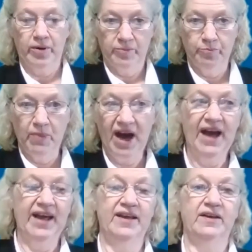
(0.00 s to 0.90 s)

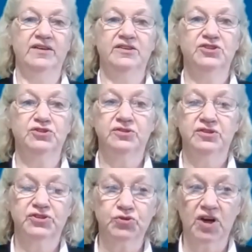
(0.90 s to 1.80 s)
my
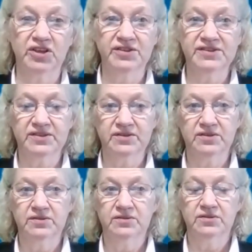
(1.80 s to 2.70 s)
struggles,
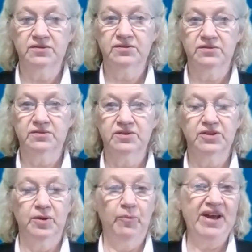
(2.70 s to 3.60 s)

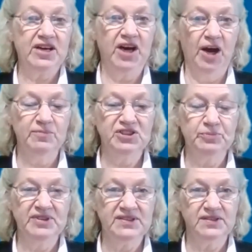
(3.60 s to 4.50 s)
my
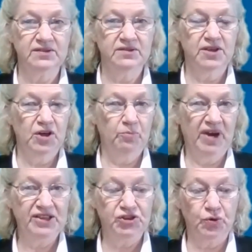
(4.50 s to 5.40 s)
accomplishments,
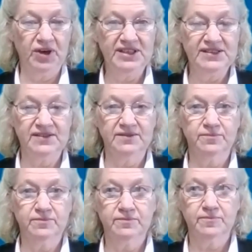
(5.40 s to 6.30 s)
my joys.
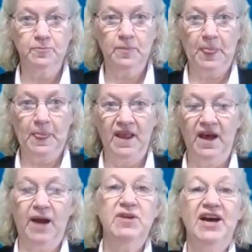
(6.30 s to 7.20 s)

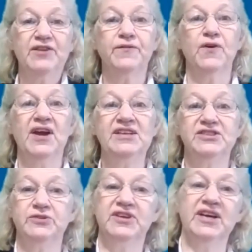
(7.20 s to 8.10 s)
I'm not afraid
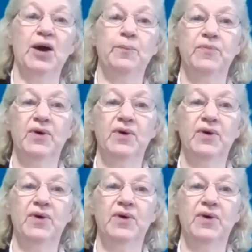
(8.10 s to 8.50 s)
to get up,